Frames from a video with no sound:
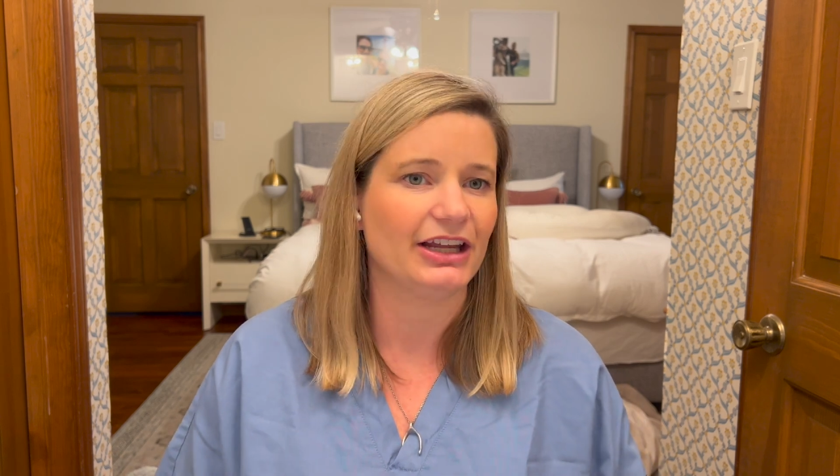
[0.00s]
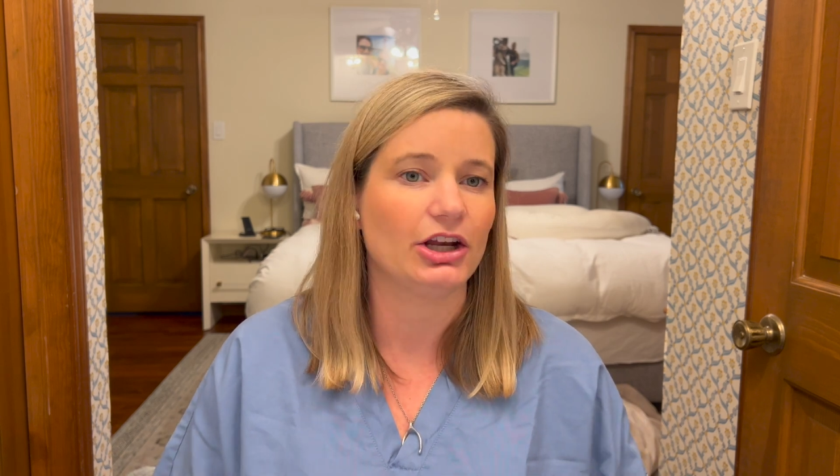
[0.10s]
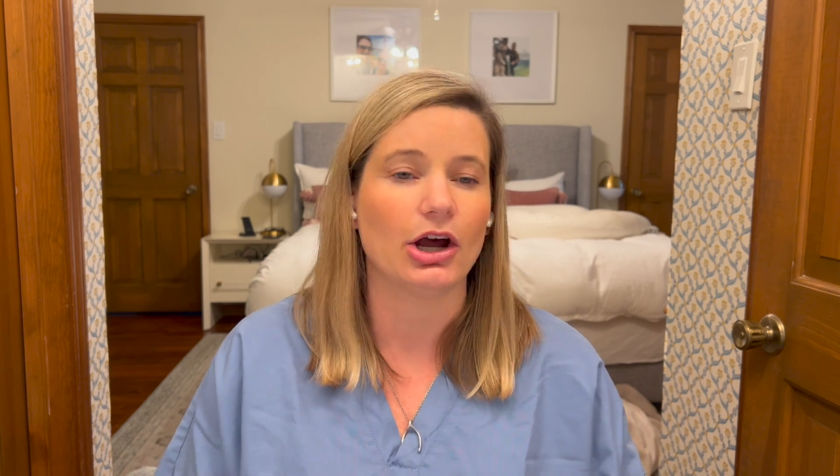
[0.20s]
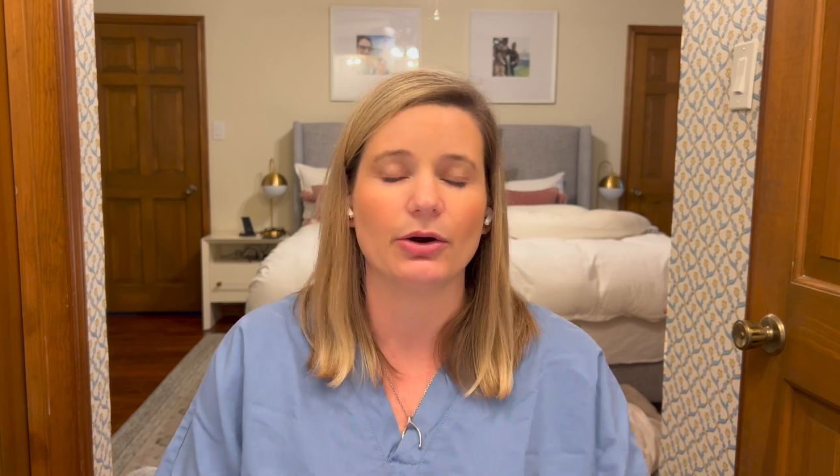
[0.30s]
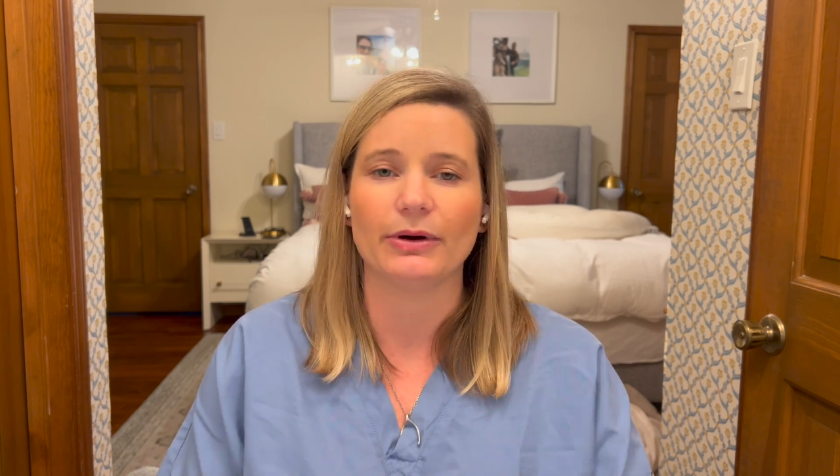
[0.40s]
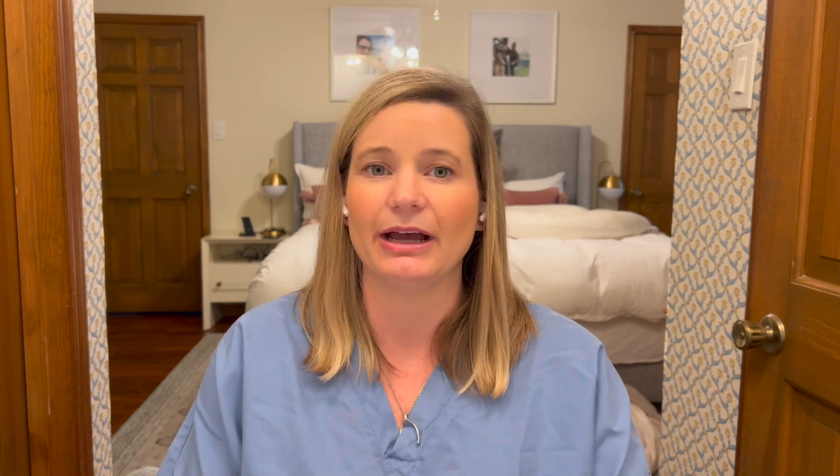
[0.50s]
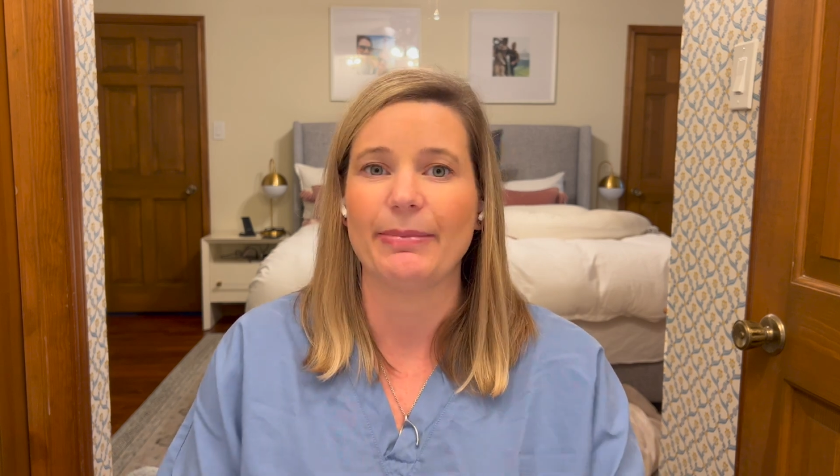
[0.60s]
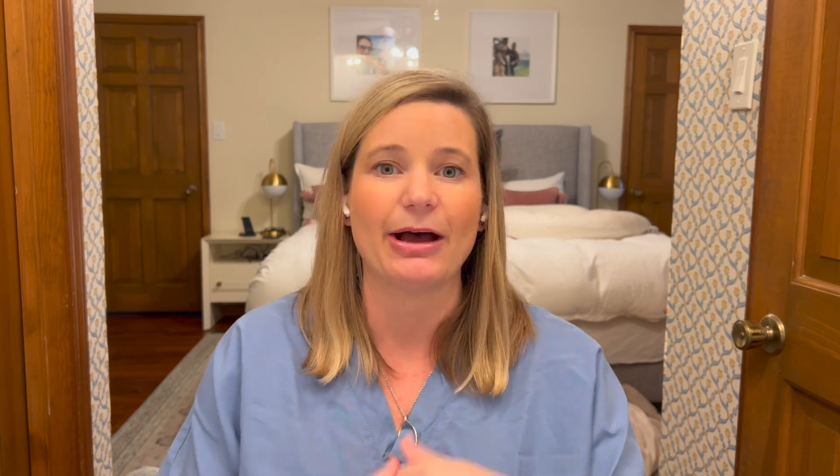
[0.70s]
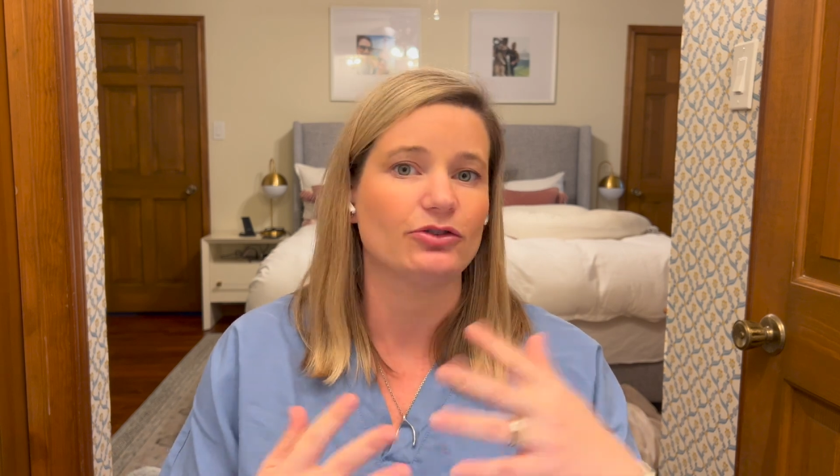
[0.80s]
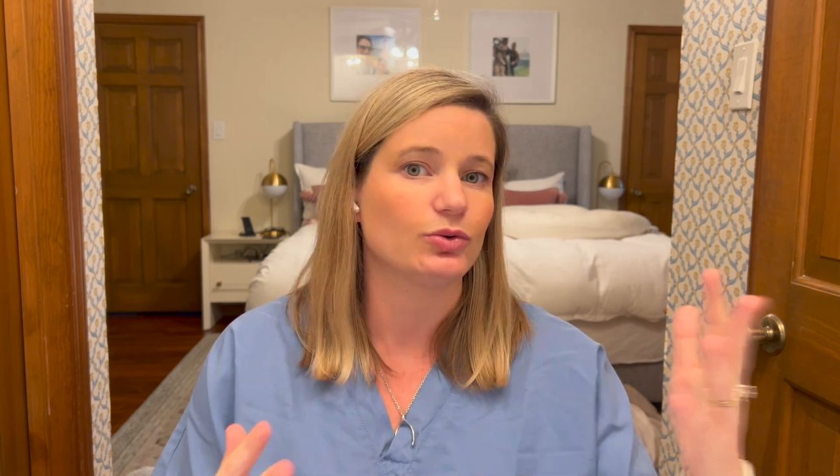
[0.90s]
you know,
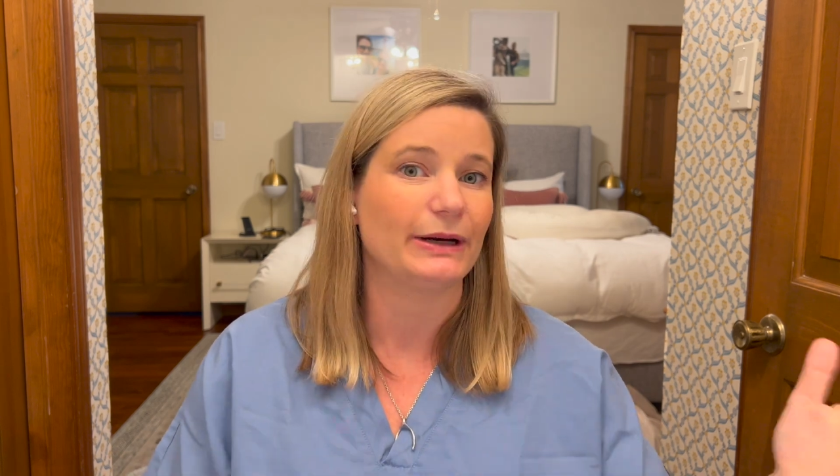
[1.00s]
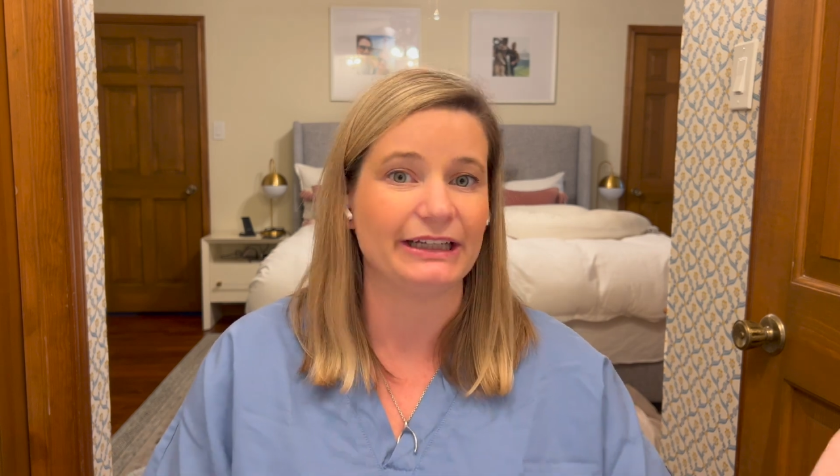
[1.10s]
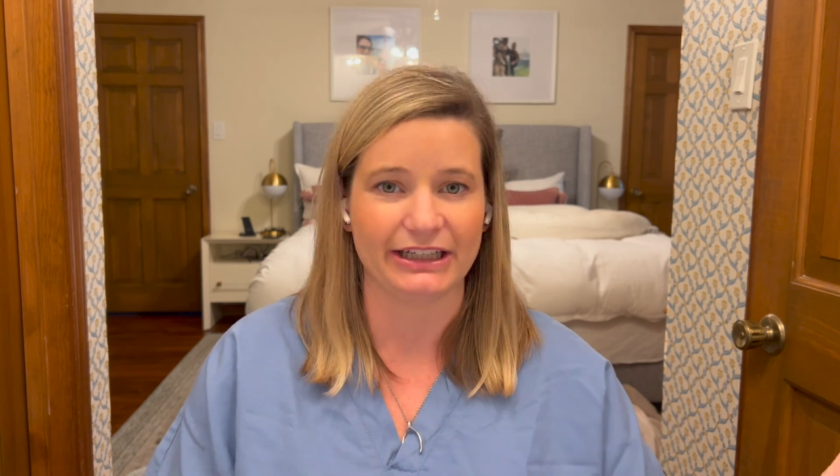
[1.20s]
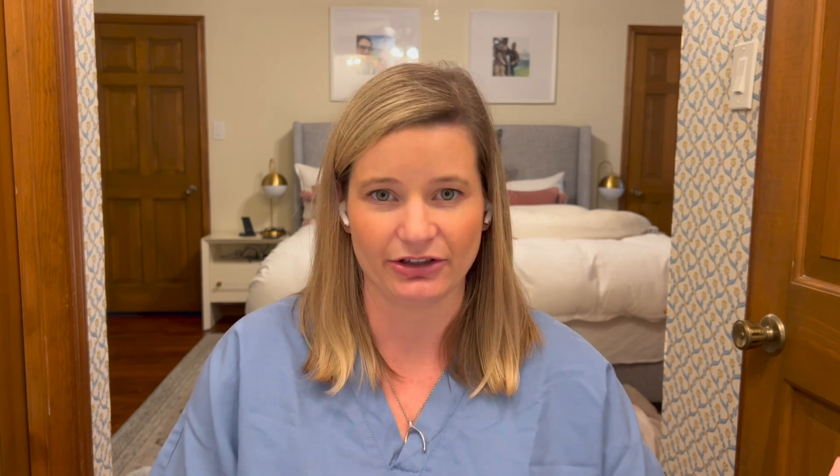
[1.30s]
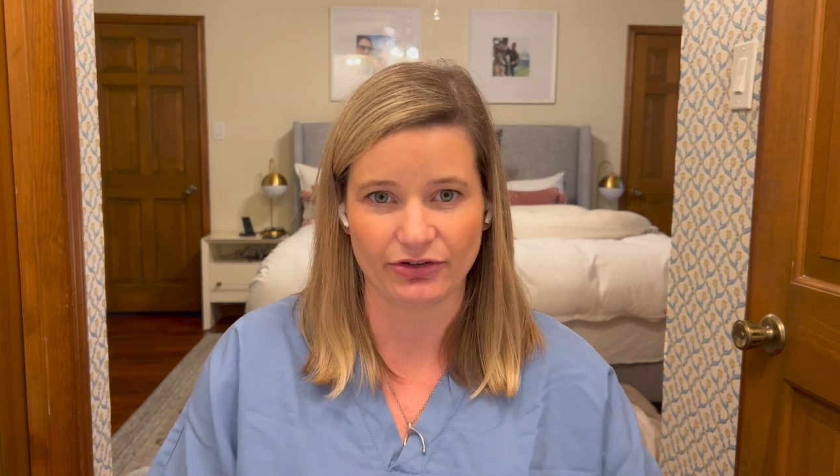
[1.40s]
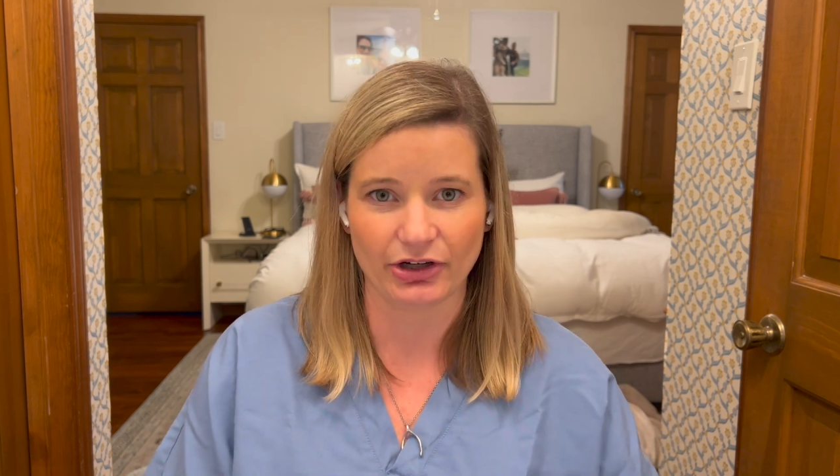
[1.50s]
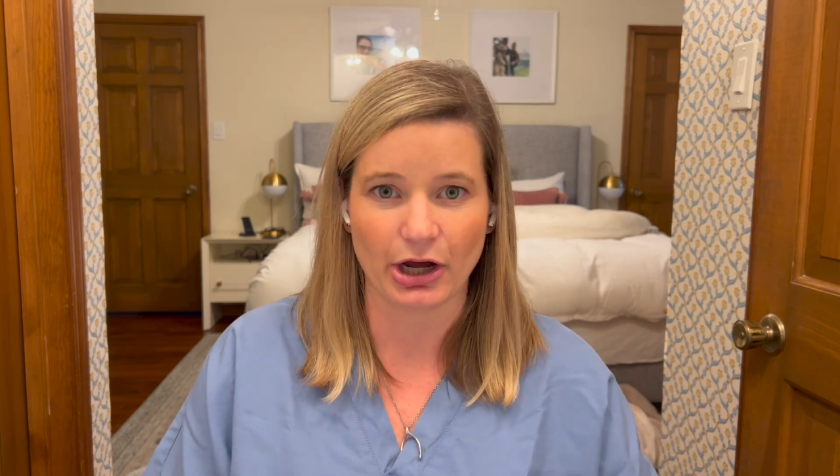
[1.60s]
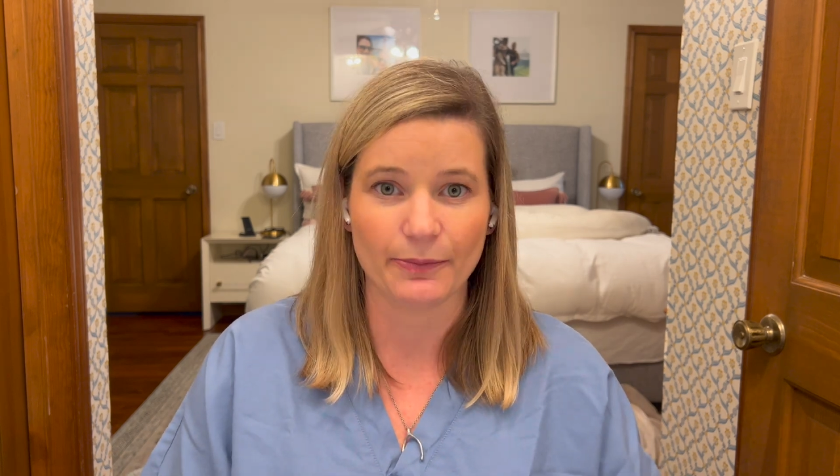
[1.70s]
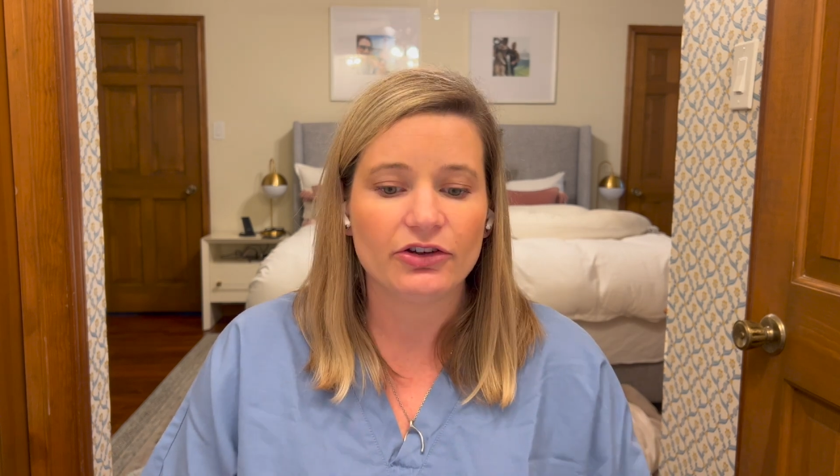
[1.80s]
about 20 years ago.